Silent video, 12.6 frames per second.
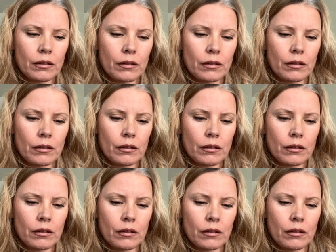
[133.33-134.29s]

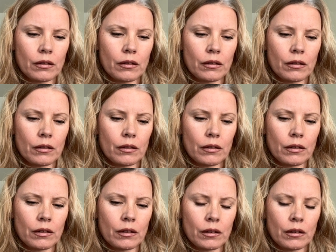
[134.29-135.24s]

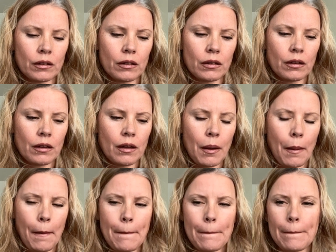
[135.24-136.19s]

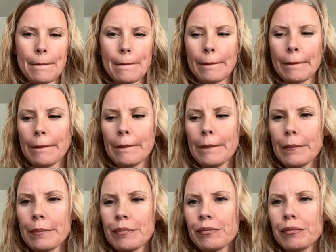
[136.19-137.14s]

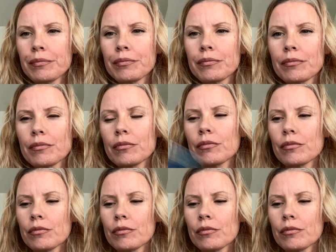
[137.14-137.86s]
Nobody speaks.